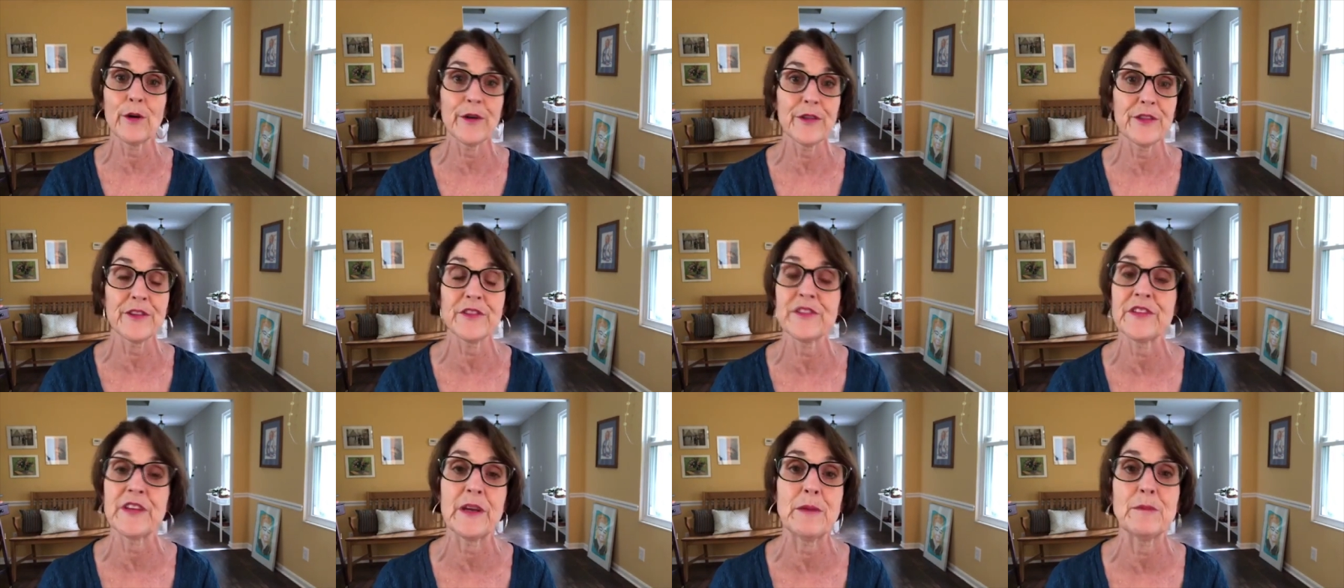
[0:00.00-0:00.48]
at
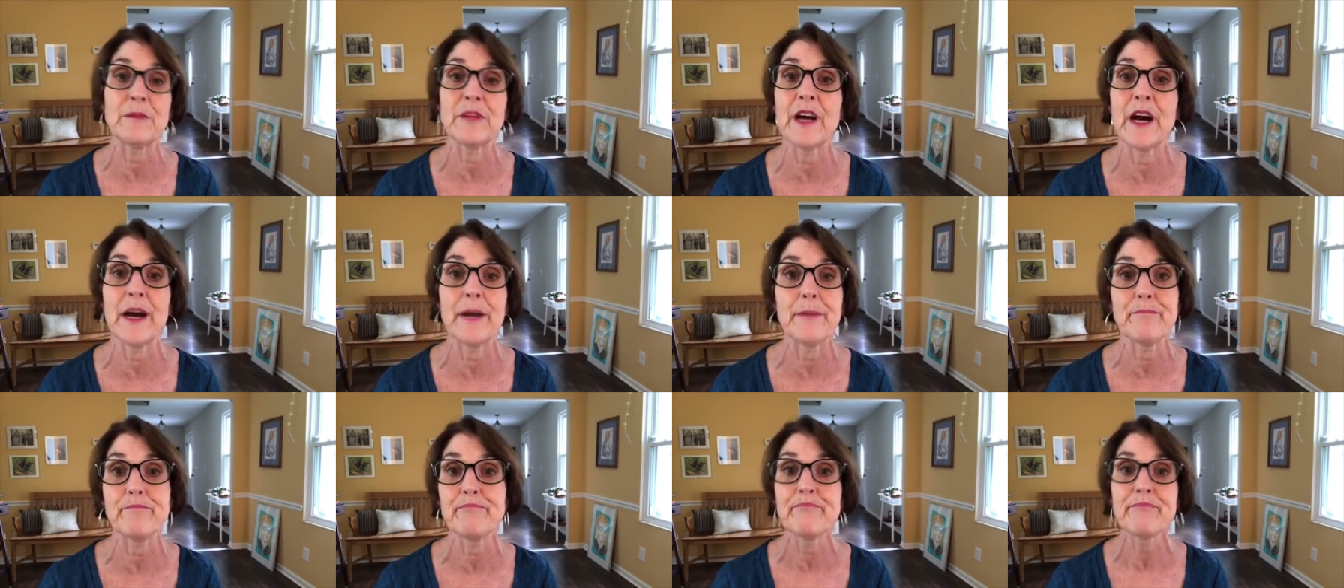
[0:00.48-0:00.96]
the same
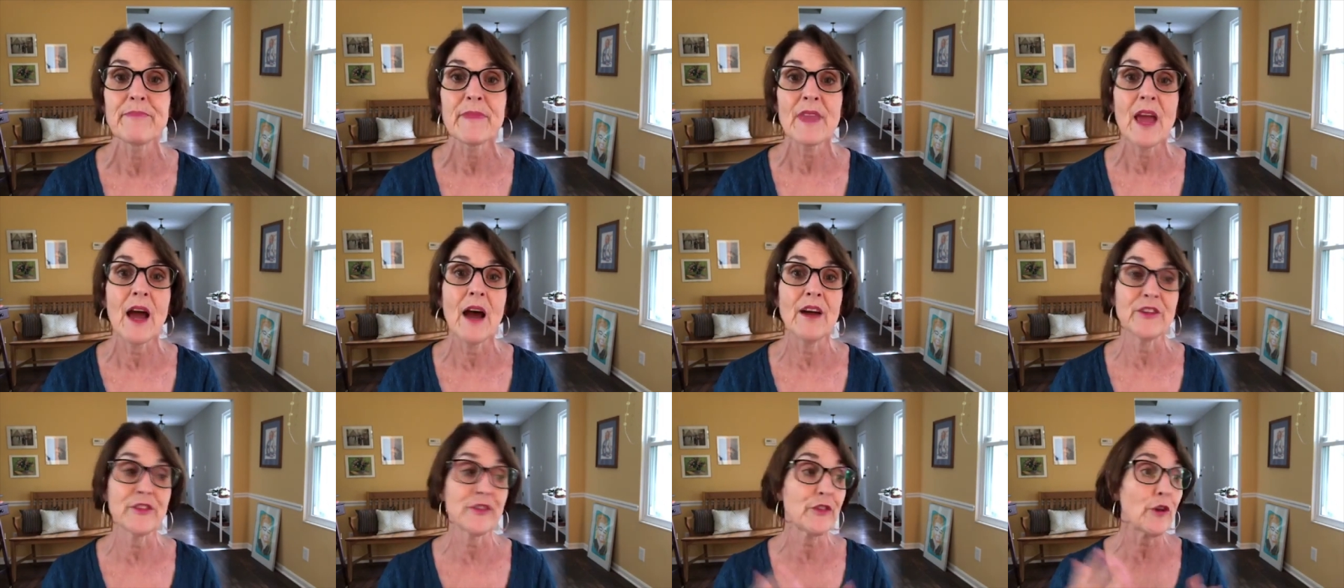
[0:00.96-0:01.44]
time.
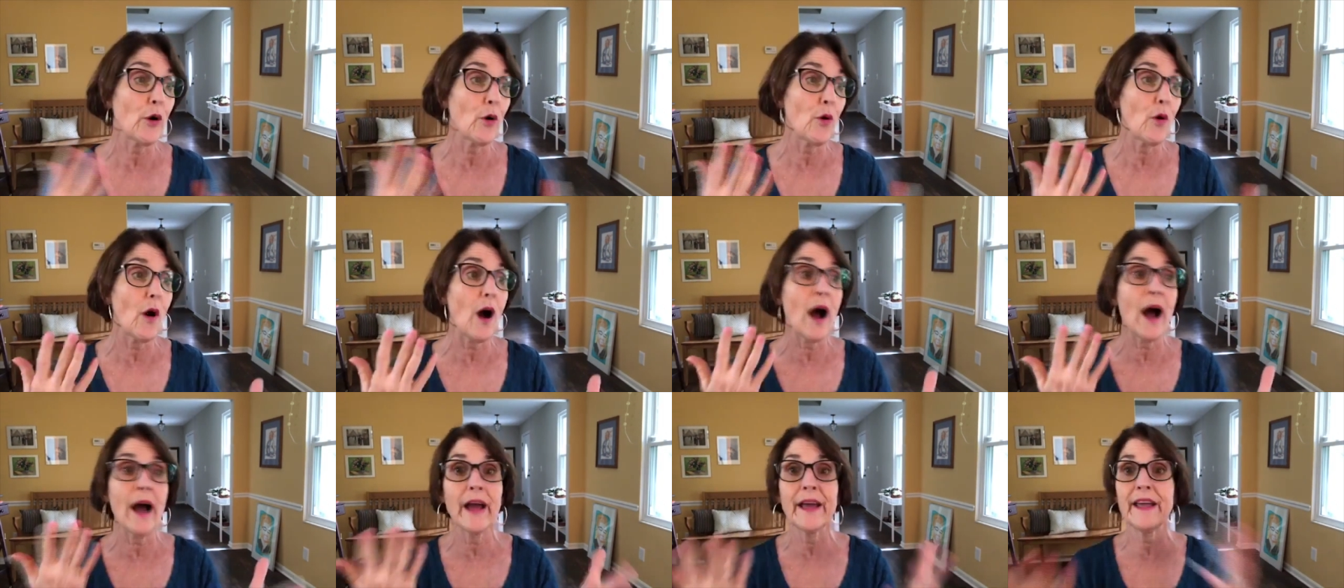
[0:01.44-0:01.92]
So
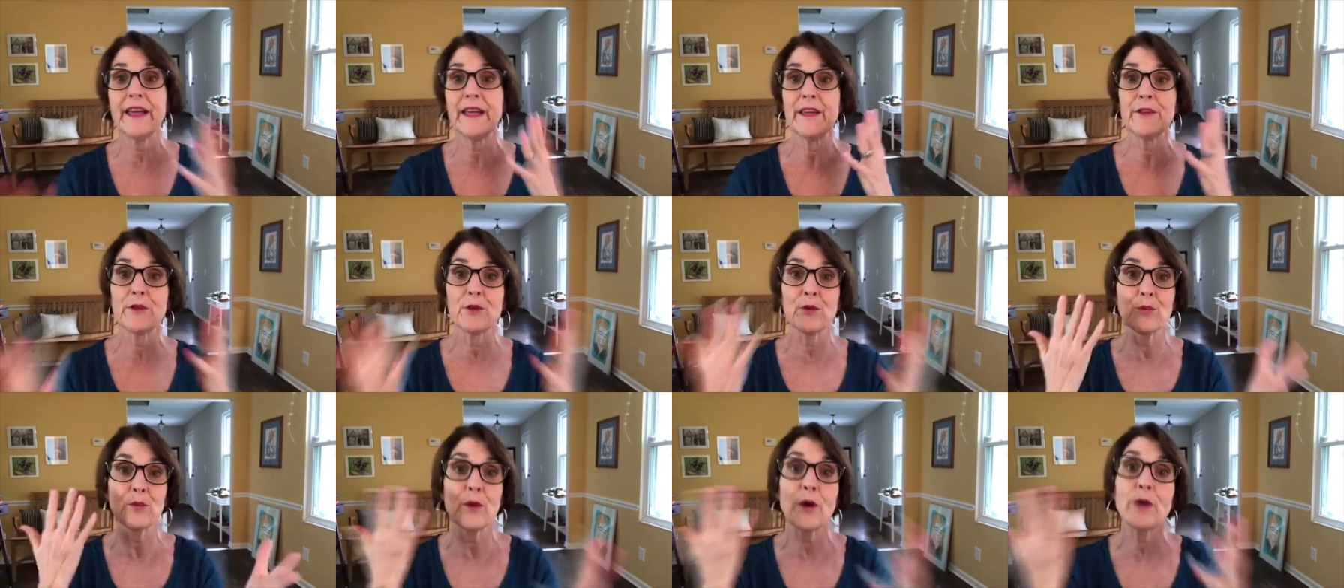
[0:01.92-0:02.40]
I
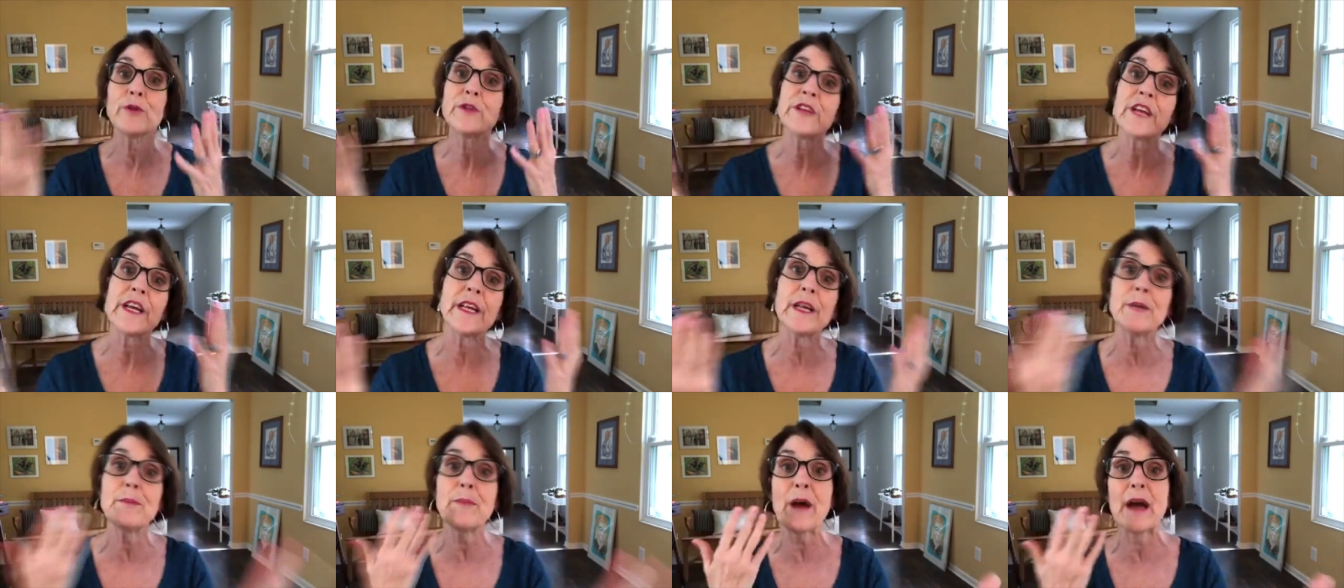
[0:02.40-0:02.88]
either
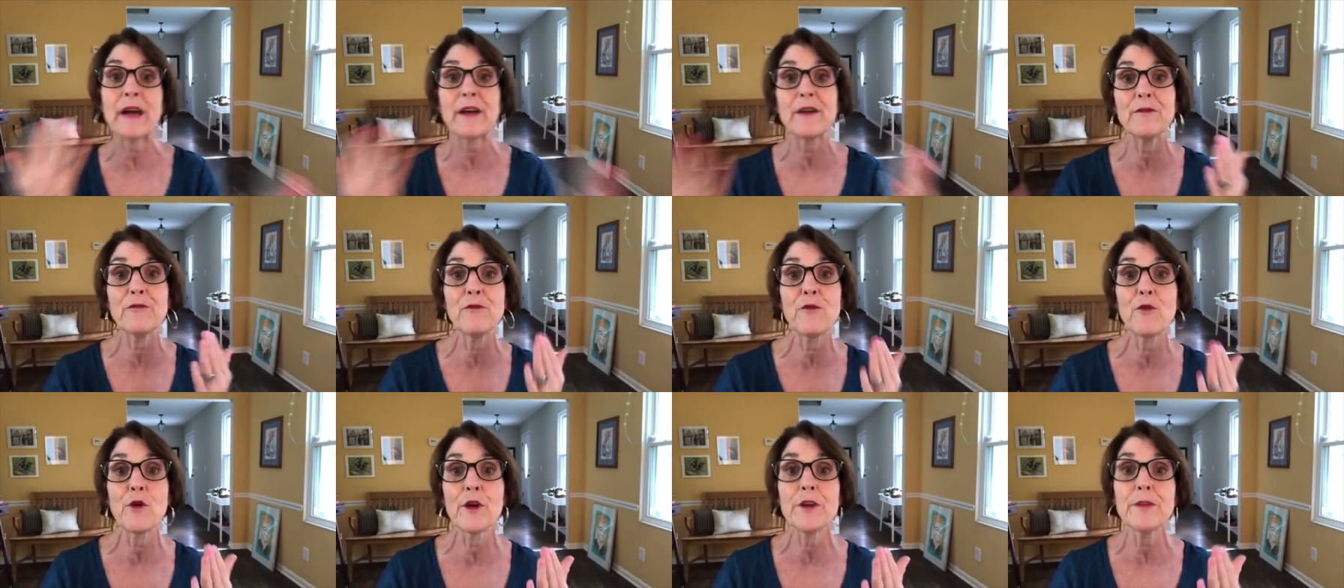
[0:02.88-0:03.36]
rotated back
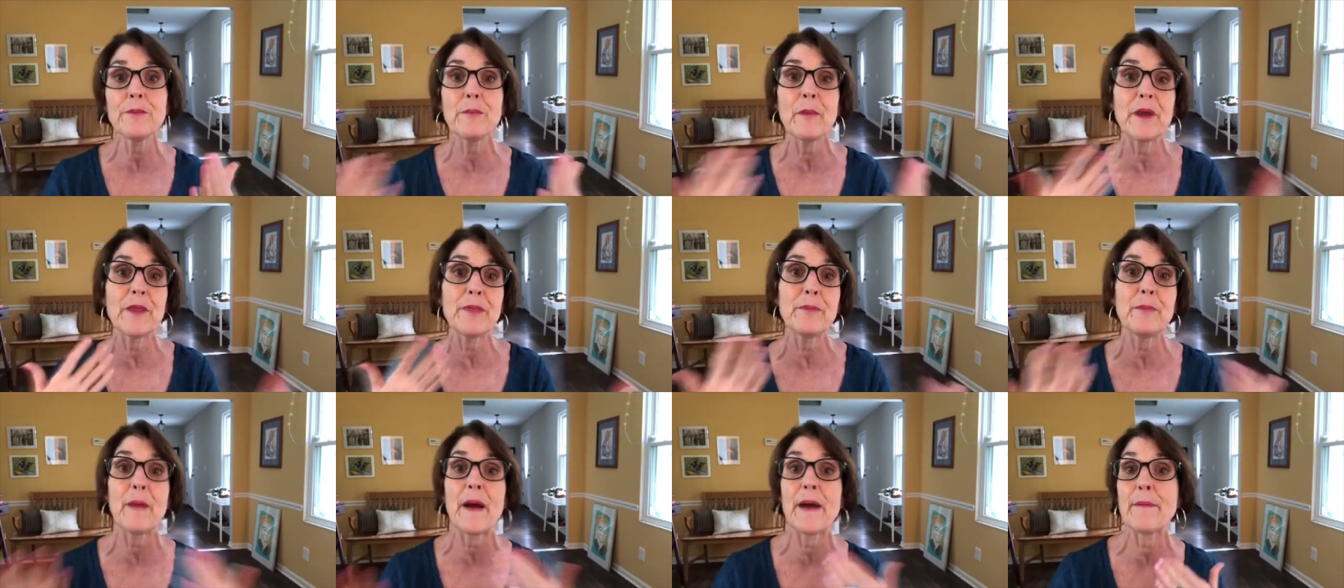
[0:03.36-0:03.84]
and forth
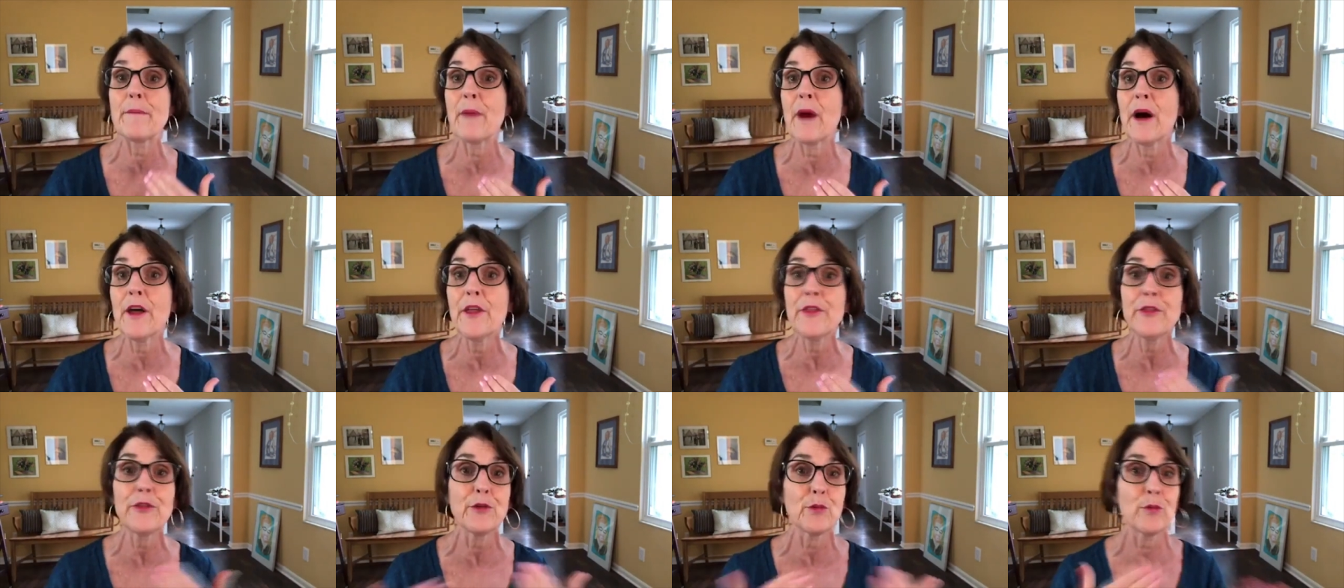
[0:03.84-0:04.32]
month by
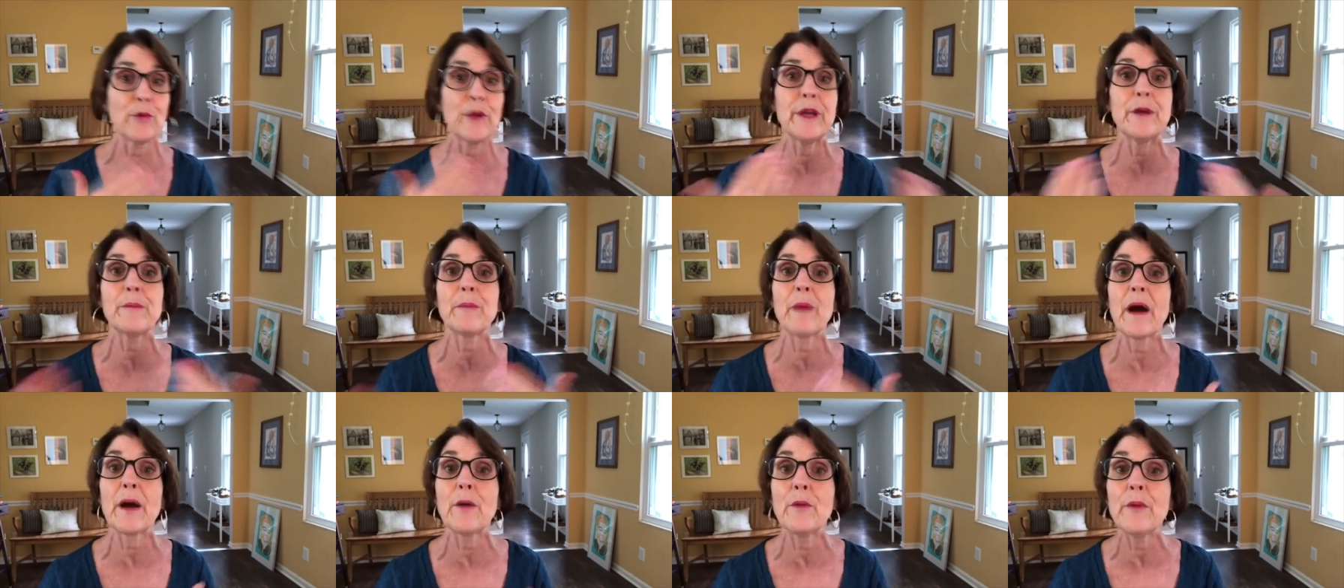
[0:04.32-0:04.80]
month or
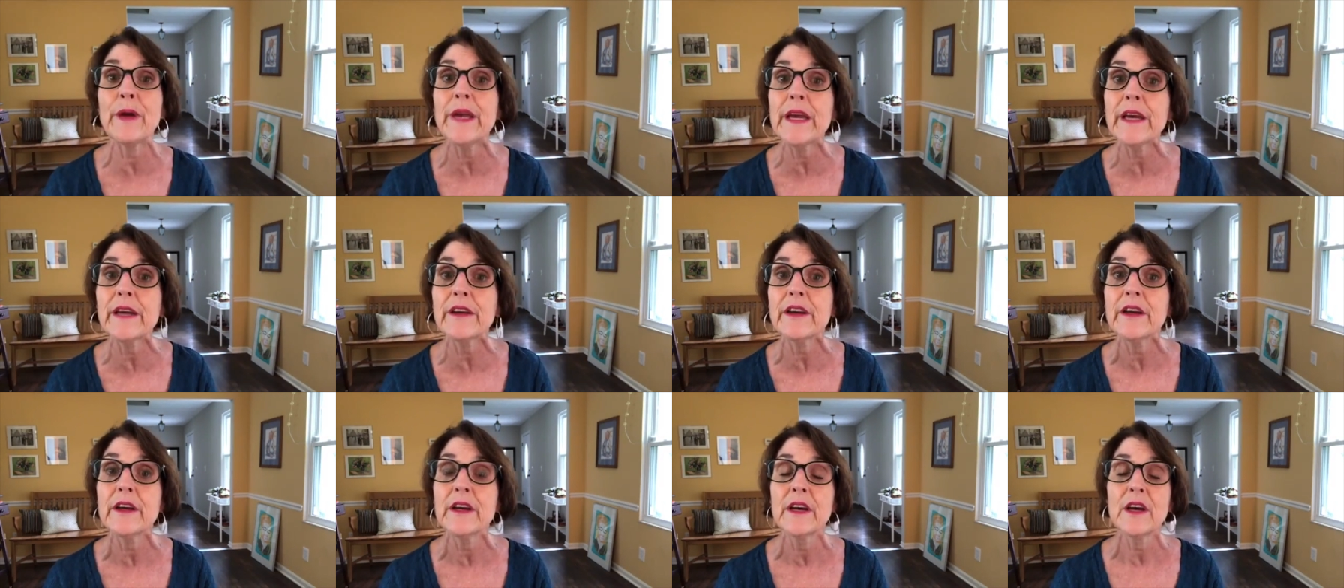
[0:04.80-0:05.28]
week by
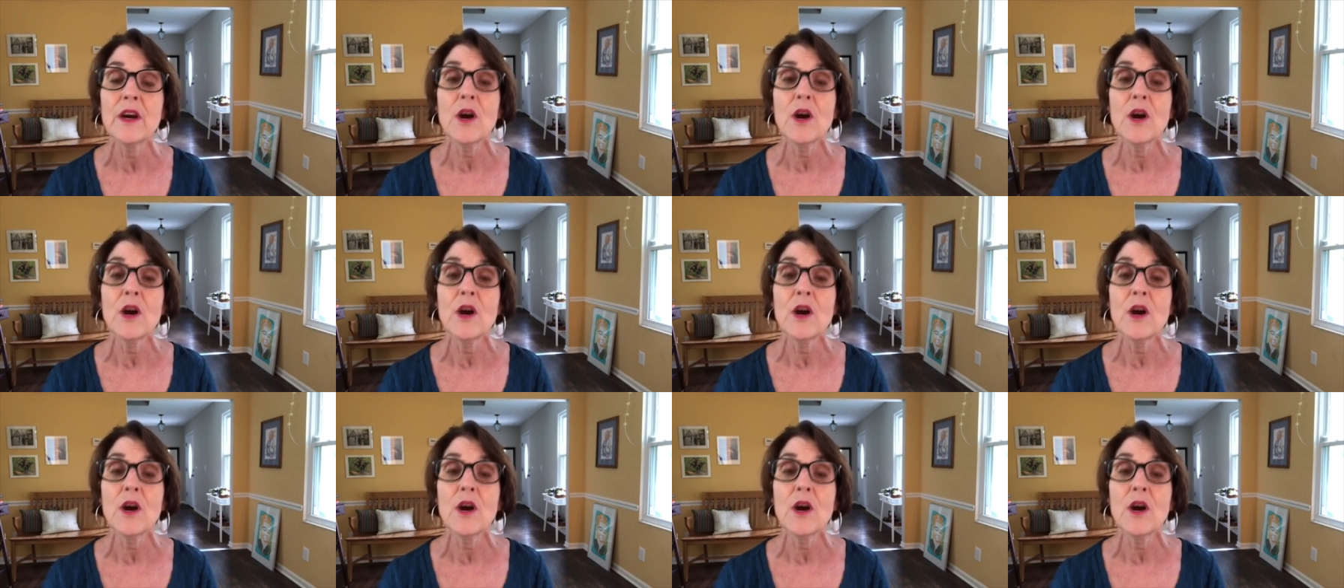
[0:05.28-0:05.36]
week,